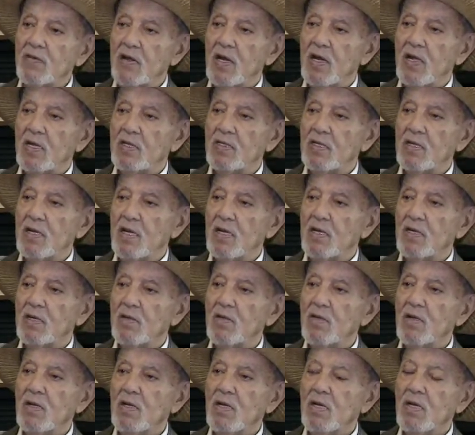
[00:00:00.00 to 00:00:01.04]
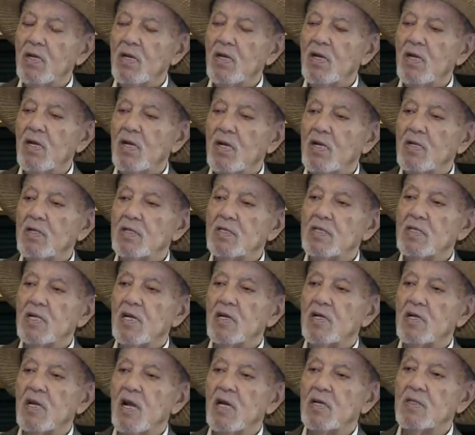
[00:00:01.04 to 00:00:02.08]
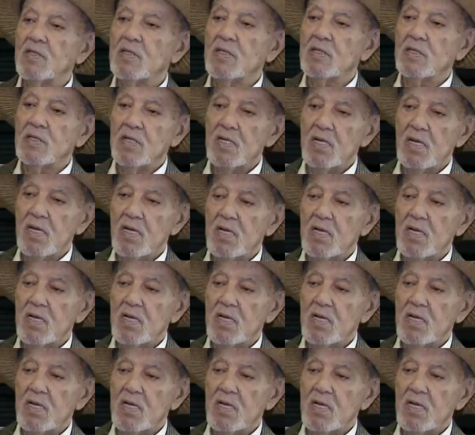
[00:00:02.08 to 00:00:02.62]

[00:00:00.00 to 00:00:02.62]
And then he said, let's